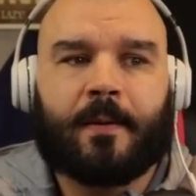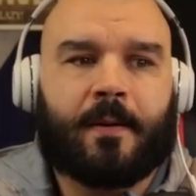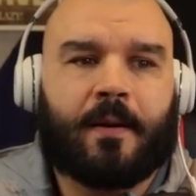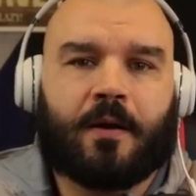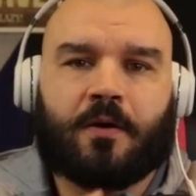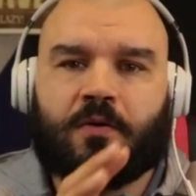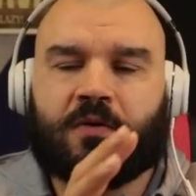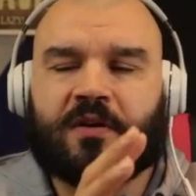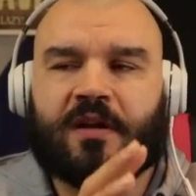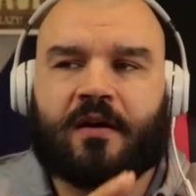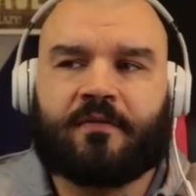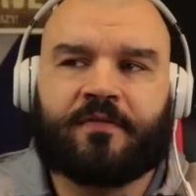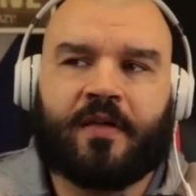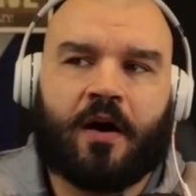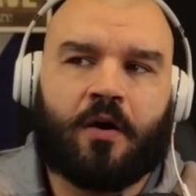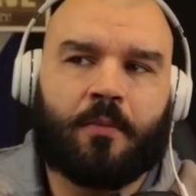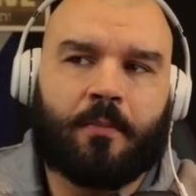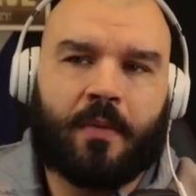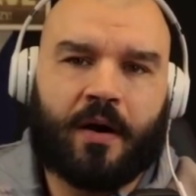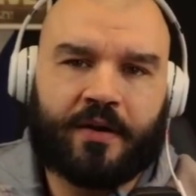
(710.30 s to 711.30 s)
I couldn't have that
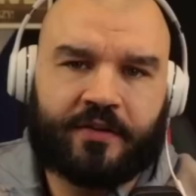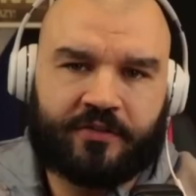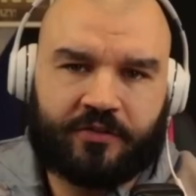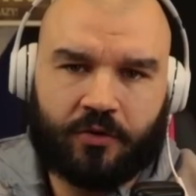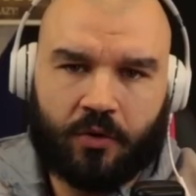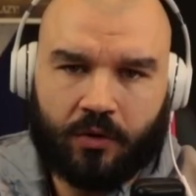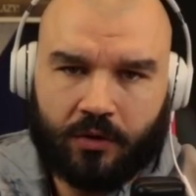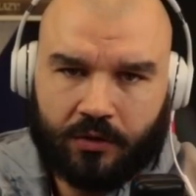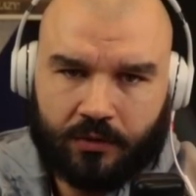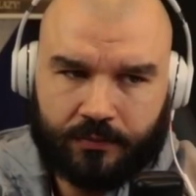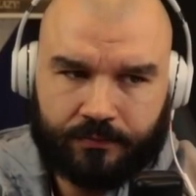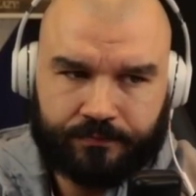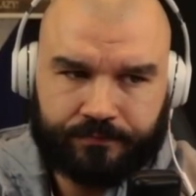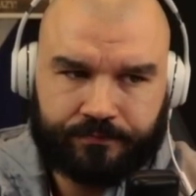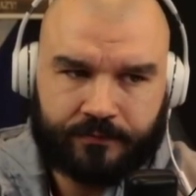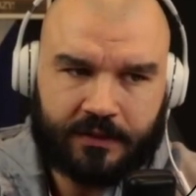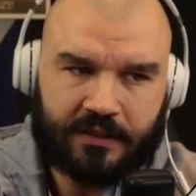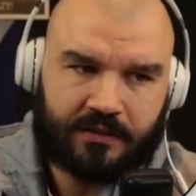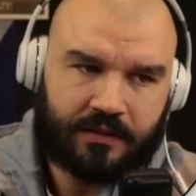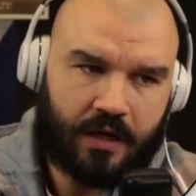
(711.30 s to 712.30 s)
on my soul.
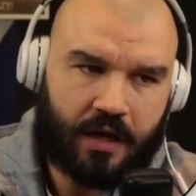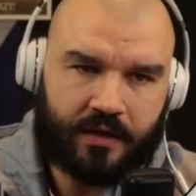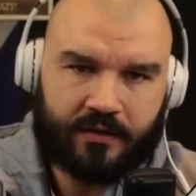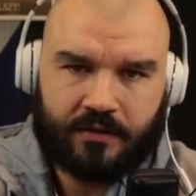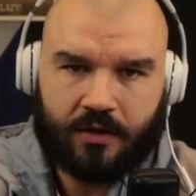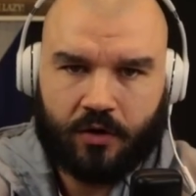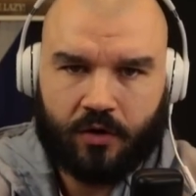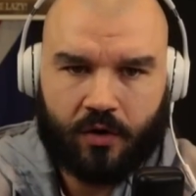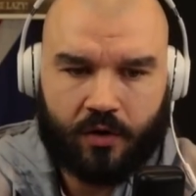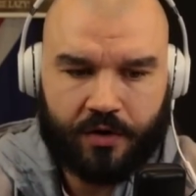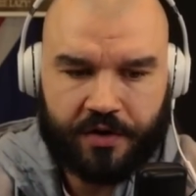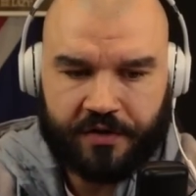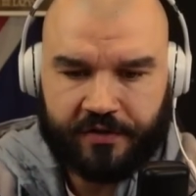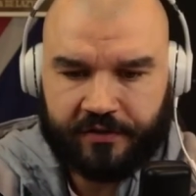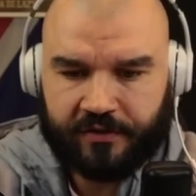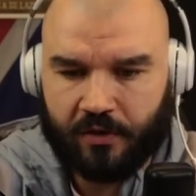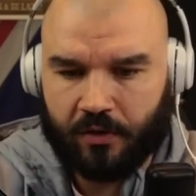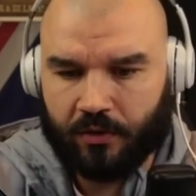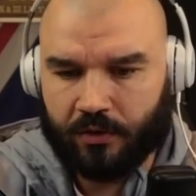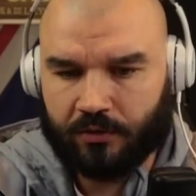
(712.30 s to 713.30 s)
This guy's got it on his
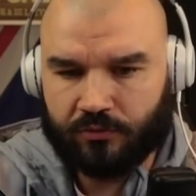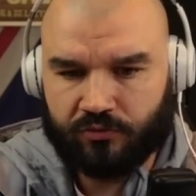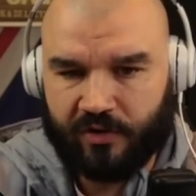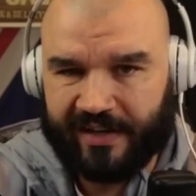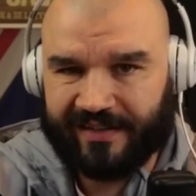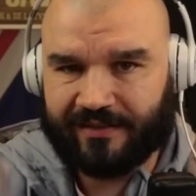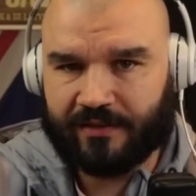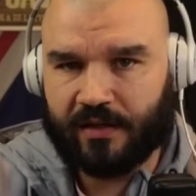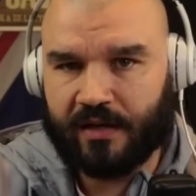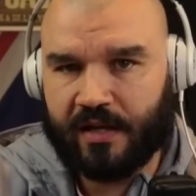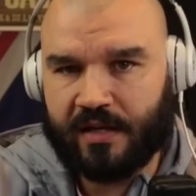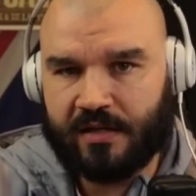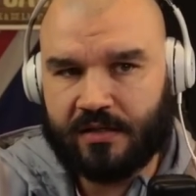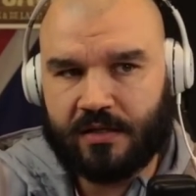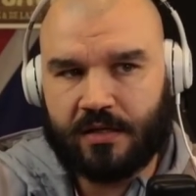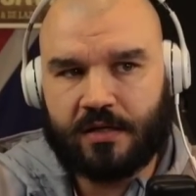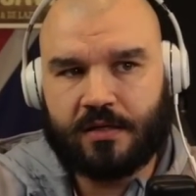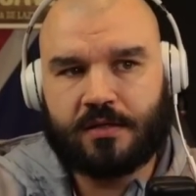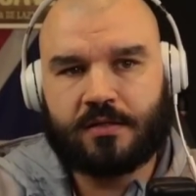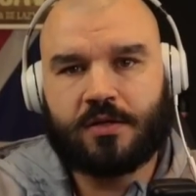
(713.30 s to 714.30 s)
soul, rest and
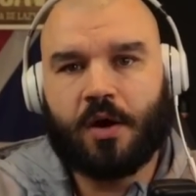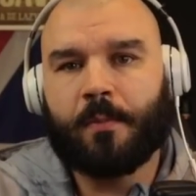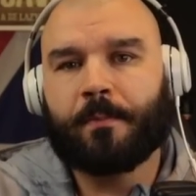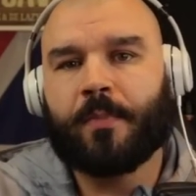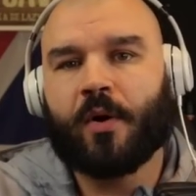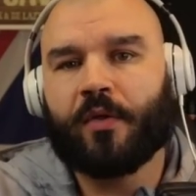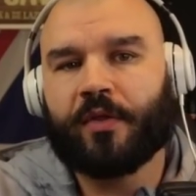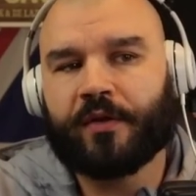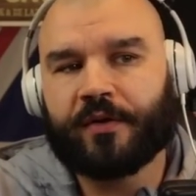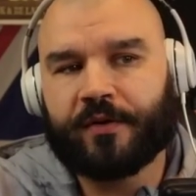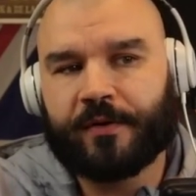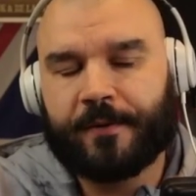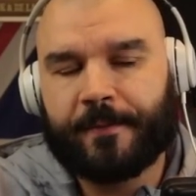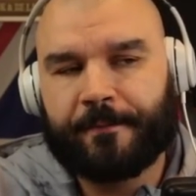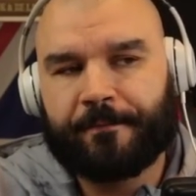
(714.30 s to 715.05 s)
easy, not bothered.